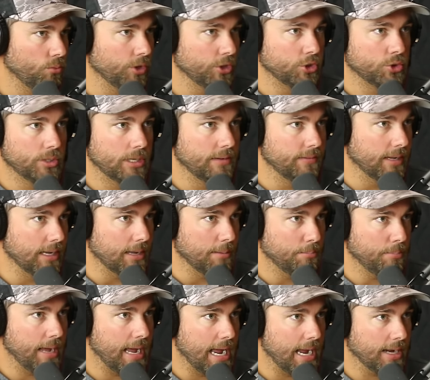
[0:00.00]
retrieving
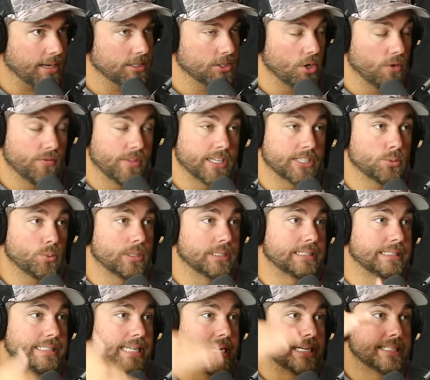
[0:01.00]
it back. So if this one
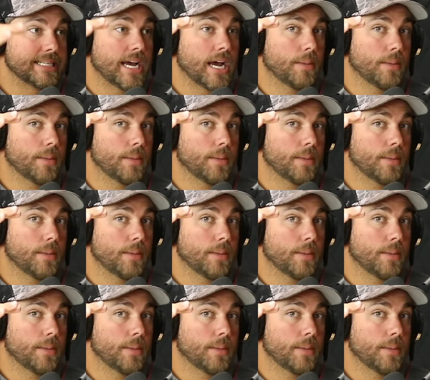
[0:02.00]
stays